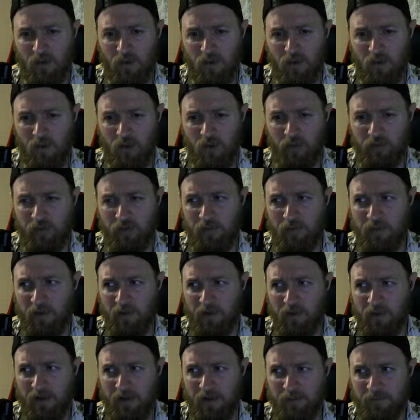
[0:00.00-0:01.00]

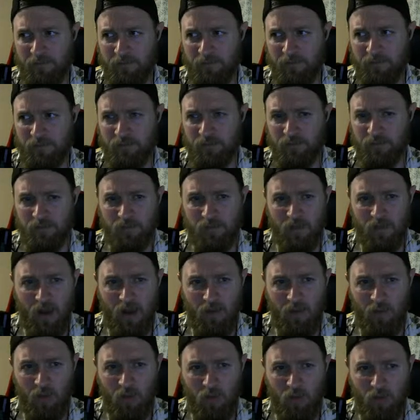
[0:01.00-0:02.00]
Ultimately,
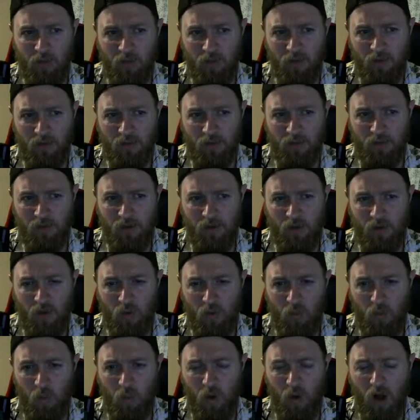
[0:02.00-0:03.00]
I will
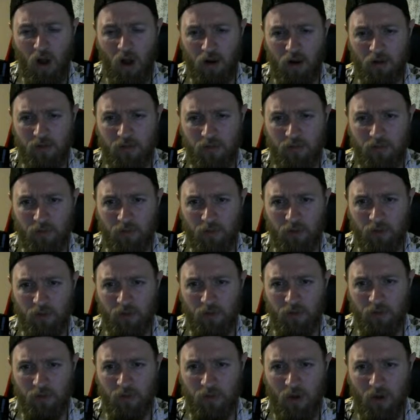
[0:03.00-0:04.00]
walk
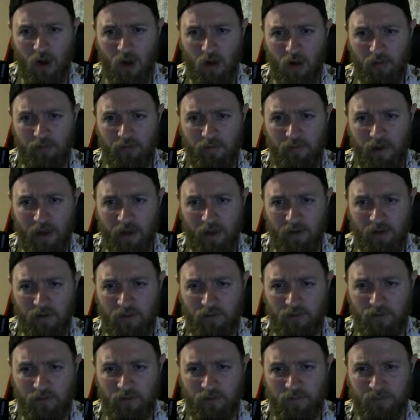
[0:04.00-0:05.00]
through all the
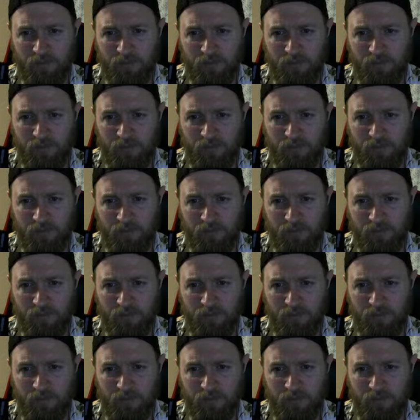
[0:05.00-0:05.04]
values.